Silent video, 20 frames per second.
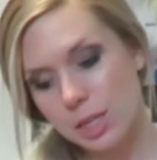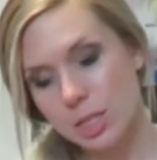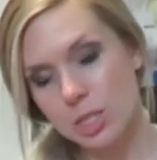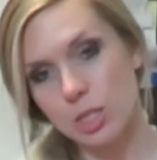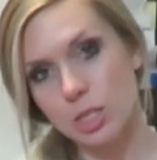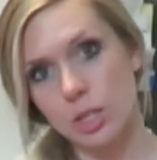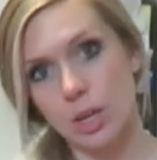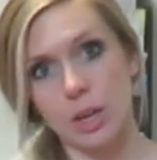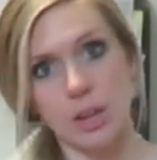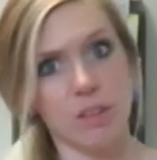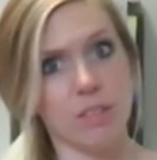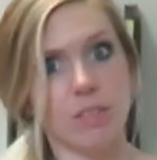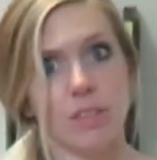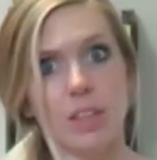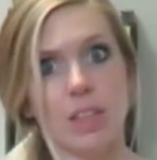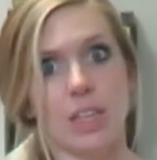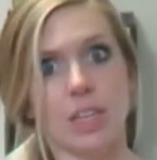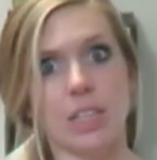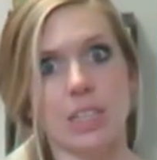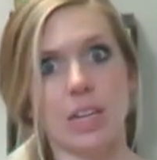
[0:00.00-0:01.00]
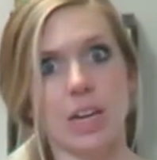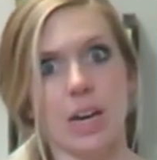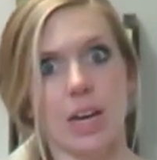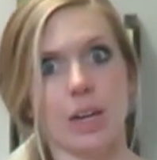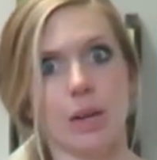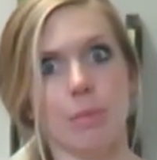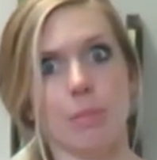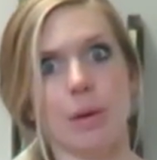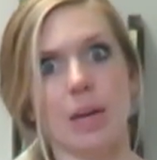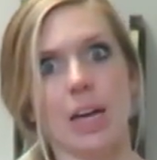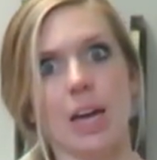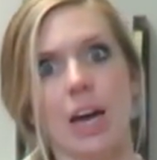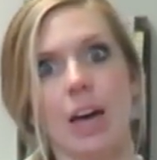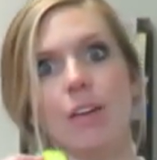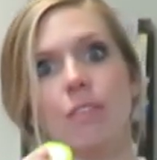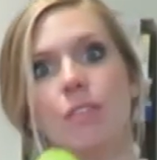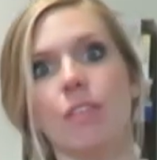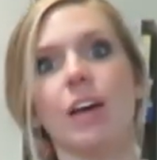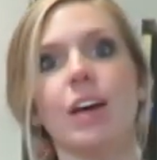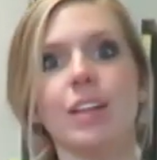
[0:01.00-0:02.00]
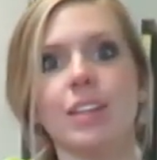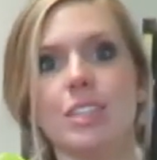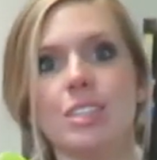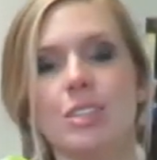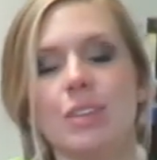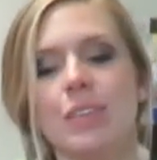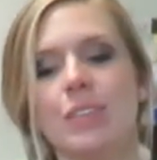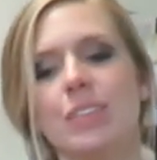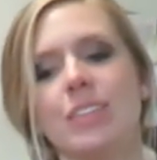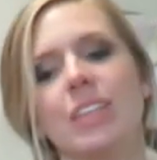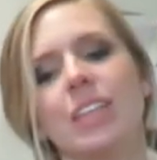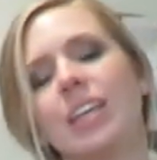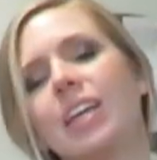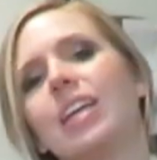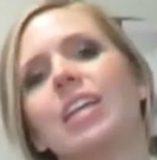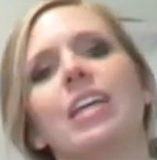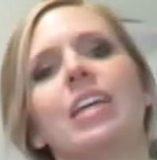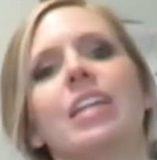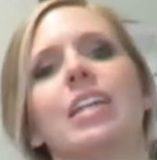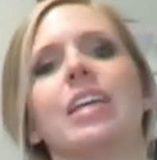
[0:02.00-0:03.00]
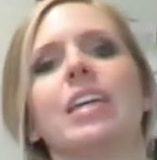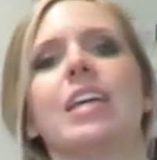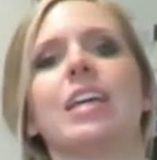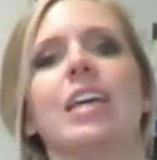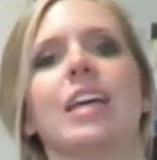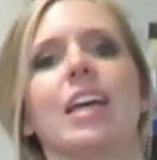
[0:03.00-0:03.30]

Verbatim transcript: Sorry for the attire, but I found this while I was cleaning,